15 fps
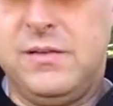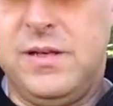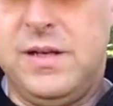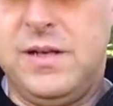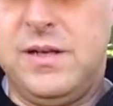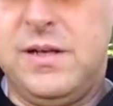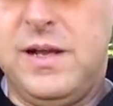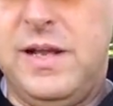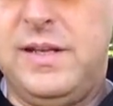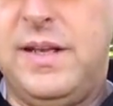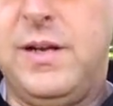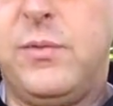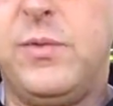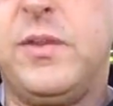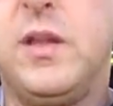I did
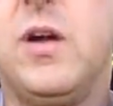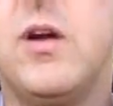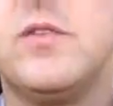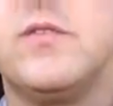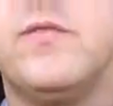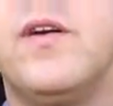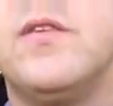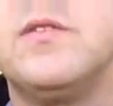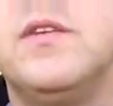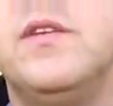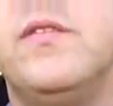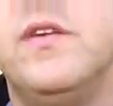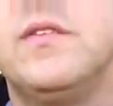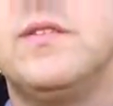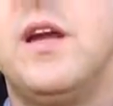it with the larger version
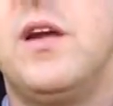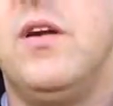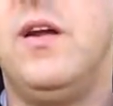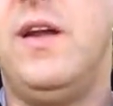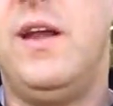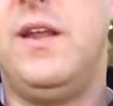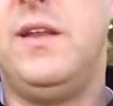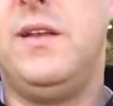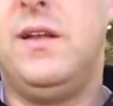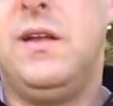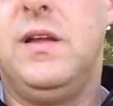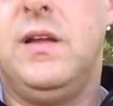of this I created,